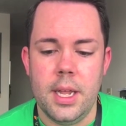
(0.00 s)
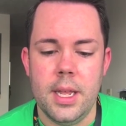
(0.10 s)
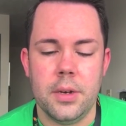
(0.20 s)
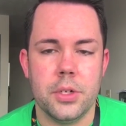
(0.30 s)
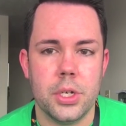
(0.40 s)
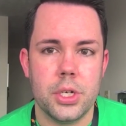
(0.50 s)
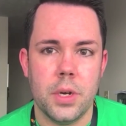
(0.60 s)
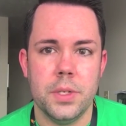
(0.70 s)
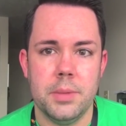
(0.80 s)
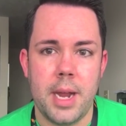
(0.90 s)
it'll just
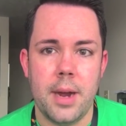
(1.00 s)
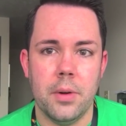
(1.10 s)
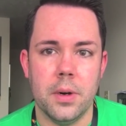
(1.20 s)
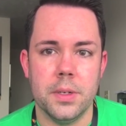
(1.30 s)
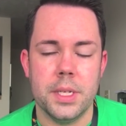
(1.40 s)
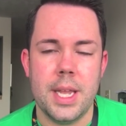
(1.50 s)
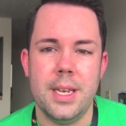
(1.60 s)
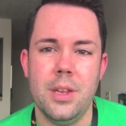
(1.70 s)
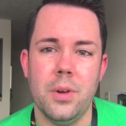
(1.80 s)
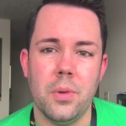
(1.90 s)
show some hours,
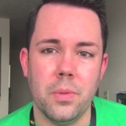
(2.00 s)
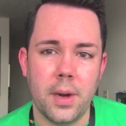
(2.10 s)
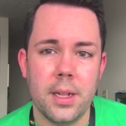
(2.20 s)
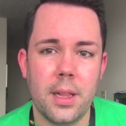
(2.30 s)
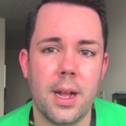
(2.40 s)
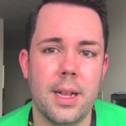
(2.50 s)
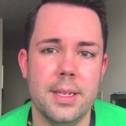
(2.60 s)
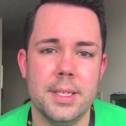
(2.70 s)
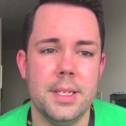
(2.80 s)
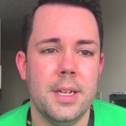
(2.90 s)
and you don't
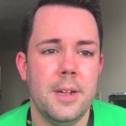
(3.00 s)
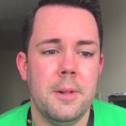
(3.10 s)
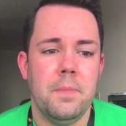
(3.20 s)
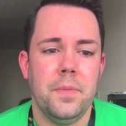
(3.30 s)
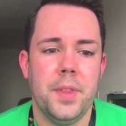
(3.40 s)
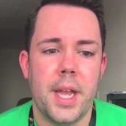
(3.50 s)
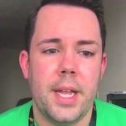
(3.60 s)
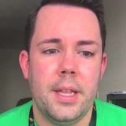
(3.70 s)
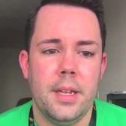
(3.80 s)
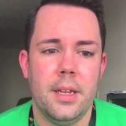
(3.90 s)
realize
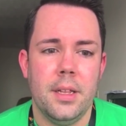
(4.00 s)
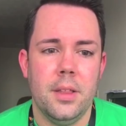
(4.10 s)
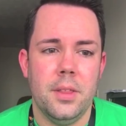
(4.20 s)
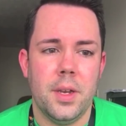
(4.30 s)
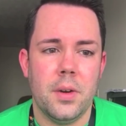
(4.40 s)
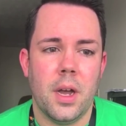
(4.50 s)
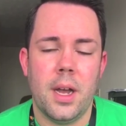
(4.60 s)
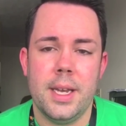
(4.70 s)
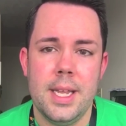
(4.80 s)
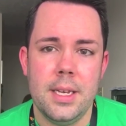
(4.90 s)
that they're
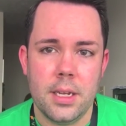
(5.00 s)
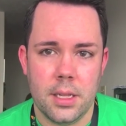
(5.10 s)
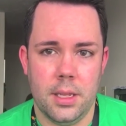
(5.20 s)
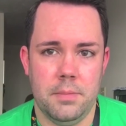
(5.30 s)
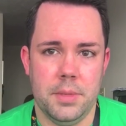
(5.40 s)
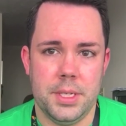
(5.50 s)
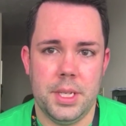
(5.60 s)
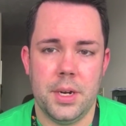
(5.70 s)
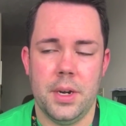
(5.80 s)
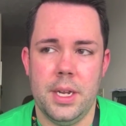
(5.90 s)
not in Columbus.
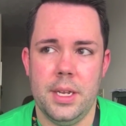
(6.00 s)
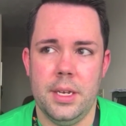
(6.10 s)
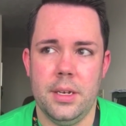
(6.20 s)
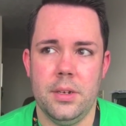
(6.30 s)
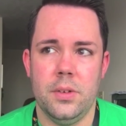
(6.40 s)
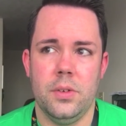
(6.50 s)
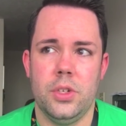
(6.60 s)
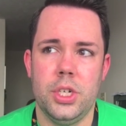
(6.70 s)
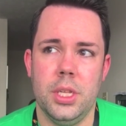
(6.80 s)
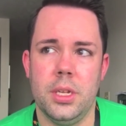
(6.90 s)
They're in
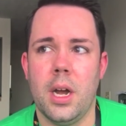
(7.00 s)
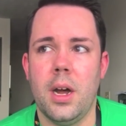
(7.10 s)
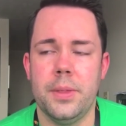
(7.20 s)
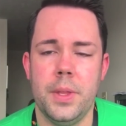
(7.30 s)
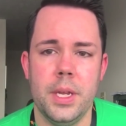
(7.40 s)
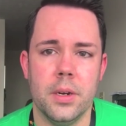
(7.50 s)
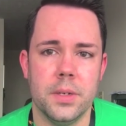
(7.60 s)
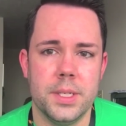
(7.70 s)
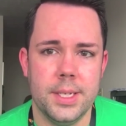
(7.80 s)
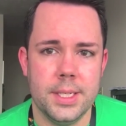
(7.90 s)
Chillicothe or
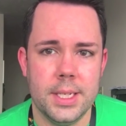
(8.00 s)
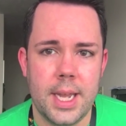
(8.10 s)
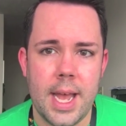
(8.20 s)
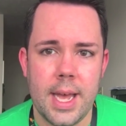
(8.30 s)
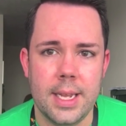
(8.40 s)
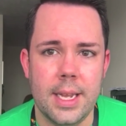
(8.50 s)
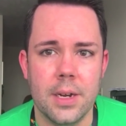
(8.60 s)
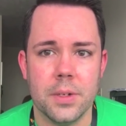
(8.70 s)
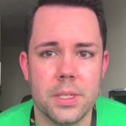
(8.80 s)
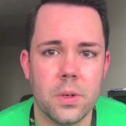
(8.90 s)
Cincinnati
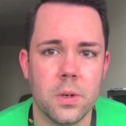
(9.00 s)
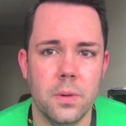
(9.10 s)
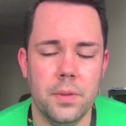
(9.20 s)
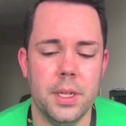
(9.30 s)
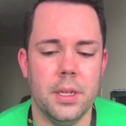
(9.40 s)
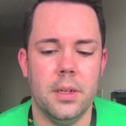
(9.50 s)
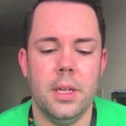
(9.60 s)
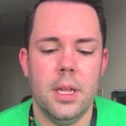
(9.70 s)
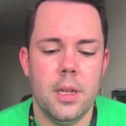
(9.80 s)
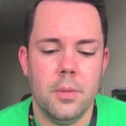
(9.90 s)
or Circleville,
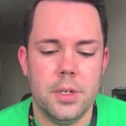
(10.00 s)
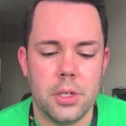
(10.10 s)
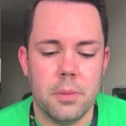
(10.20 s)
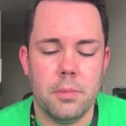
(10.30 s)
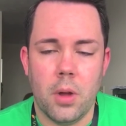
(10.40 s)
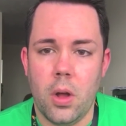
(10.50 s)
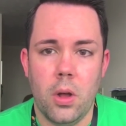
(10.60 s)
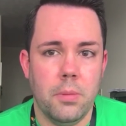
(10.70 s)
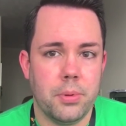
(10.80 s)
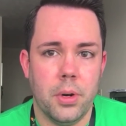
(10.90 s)
which are
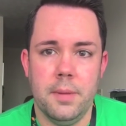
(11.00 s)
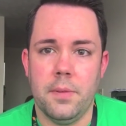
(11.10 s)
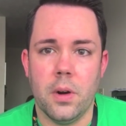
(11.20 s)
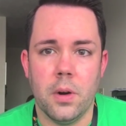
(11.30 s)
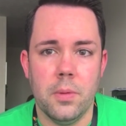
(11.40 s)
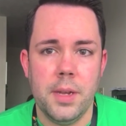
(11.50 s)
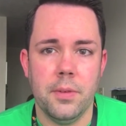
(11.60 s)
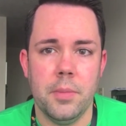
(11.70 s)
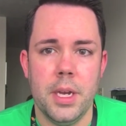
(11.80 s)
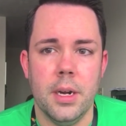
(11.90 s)
all pretty far away
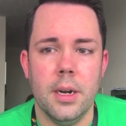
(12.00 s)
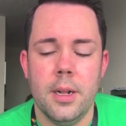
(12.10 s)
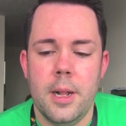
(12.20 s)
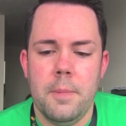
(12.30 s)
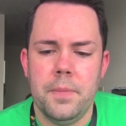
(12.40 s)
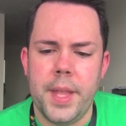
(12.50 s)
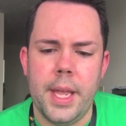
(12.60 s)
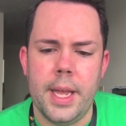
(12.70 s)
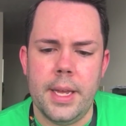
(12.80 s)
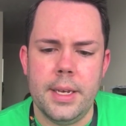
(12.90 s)
from here.
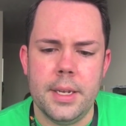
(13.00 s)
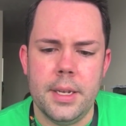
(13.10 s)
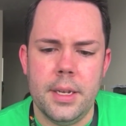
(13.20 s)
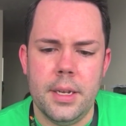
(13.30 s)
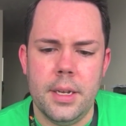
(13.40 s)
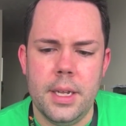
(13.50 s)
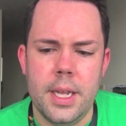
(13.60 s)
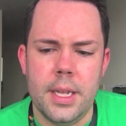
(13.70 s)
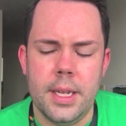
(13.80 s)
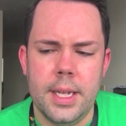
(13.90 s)
And
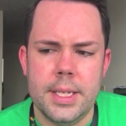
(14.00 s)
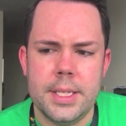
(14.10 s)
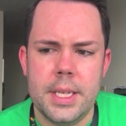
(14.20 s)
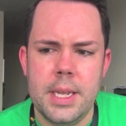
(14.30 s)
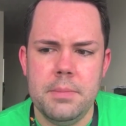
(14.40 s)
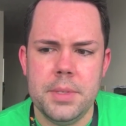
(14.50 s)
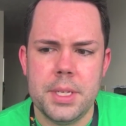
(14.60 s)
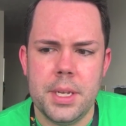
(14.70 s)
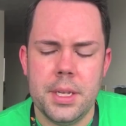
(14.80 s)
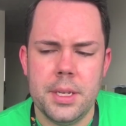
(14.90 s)
it seems